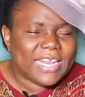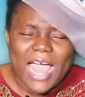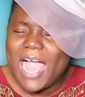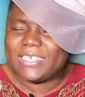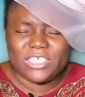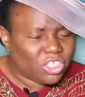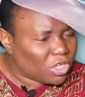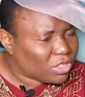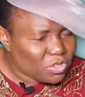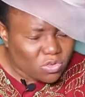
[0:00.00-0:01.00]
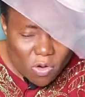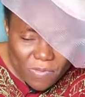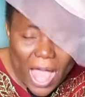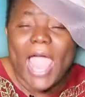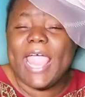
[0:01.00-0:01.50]
That addiction is
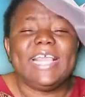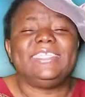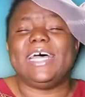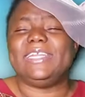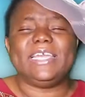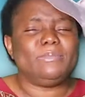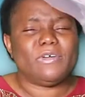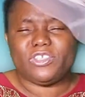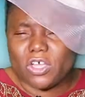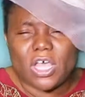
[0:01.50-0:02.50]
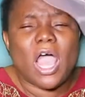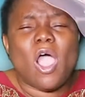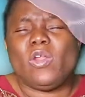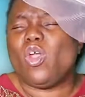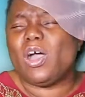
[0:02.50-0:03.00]
over. In the name of Jesus.
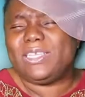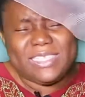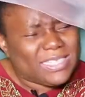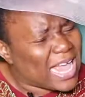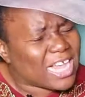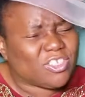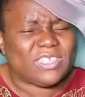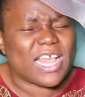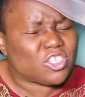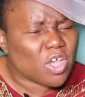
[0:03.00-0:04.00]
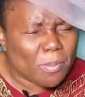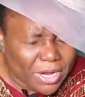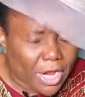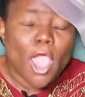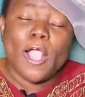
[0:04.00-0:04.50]
God say, I should tell
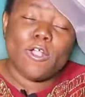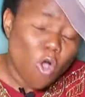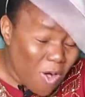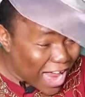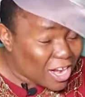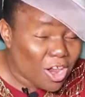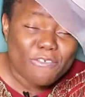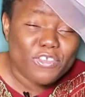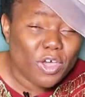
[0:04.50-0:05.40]
somebody, go and love